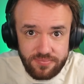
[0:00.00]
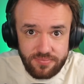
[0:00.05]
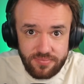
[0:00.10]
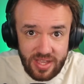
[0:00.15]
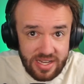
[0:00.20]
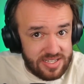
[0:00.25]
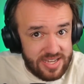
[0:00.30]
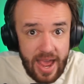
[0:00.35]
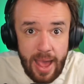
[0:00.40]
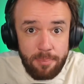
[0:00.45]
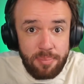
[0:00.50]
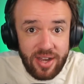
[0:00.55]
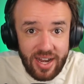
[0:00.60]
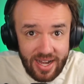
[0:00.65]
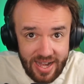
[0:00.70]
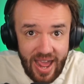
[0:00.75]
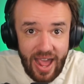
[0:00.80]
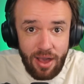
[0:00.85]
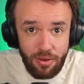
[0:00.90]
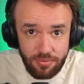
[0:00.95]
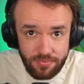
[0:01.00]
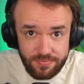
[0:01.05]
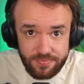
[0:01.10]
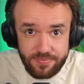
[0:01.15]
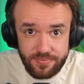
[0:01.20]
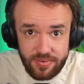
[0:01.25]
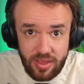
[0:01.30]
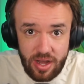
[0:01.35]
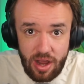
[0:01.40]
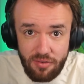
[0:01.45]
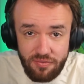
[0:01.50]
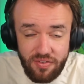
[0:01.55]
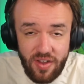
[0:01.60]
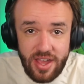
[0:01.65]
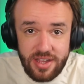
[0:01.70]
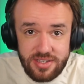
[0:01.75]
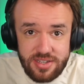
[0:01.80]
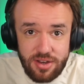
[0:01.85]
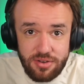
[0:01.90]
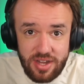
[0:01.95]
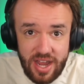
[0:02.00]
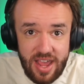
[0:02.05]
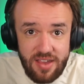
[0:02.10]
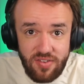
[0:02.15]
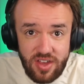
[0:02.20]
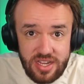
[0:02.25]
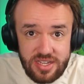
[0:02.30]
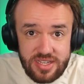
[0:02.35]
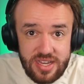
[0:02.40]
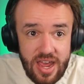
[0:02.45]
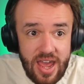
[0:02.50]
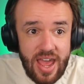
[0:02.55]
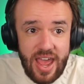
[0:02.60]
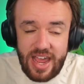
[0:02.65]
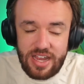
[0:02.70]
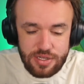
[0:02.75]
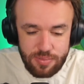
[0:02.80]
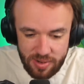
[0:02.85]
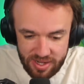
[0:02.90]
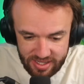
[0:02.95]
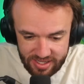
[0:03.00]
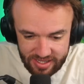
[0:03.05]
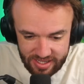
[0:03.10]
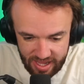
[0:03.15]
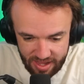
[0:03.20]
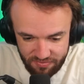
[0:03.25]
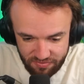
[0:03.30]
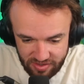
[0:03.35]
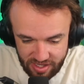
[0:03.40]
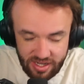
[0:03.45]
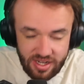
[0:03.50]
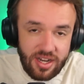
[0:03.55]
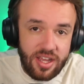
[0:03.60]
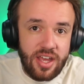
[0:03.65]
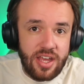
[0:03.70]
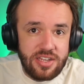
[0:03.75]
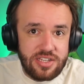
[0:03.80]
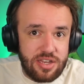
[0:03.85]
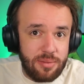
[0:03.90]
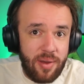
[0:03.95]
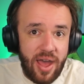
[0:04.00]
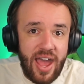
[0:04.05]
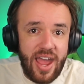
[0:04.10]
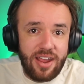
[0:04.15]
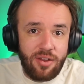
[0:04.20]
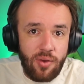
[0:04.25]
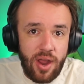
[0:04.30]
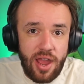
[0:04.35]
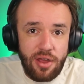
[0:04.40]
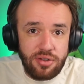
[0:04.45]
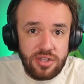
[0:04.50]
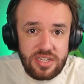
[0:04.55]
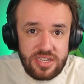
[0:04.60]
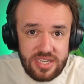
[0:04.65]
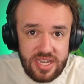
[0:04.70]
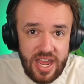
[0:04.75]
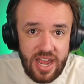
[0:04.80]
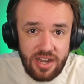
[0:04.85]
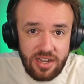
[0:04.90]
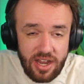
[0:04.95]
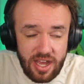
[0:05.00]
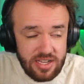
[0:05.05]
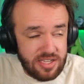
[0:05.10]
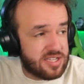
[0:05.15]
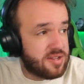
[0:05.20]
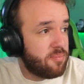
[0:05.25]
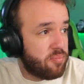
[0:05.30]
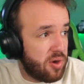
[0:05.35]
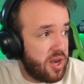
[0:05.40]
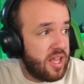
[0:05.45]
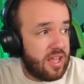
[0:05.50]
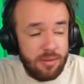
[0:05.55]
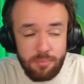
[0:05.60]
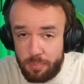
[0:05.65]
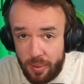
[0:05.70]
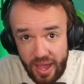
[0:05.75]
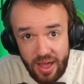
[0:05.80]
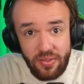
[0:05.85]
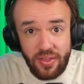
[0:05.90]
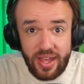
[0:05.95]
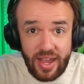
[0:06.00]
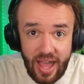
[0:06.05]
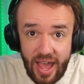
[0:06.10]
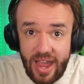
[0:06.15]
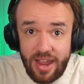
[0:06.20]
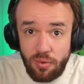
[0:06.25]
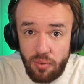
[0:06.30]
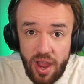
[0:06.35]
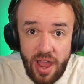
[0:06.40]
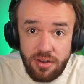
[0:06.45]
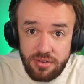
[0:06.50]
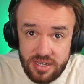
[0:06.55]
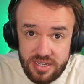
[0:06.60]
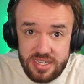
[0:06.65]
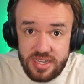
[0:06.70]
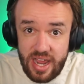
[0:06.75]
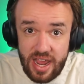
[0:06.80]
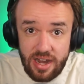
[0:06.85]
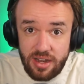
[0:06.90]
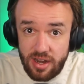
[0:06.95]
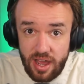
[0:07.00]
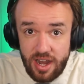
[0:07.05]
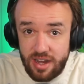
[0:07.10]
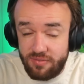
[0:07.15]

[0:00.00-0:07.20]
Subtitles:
It's happening now that Alphonso Davies has been gifted some high ground to stand on, some pretty compelling high ground to stand on.